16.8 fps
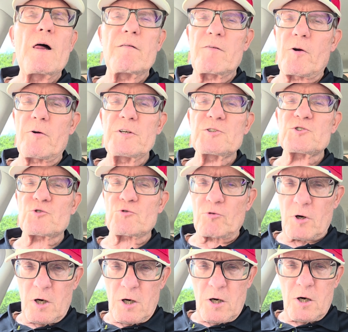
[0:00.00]
a very
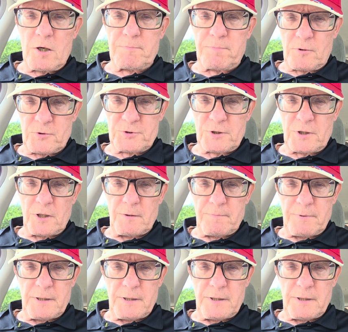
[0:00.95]
strong personal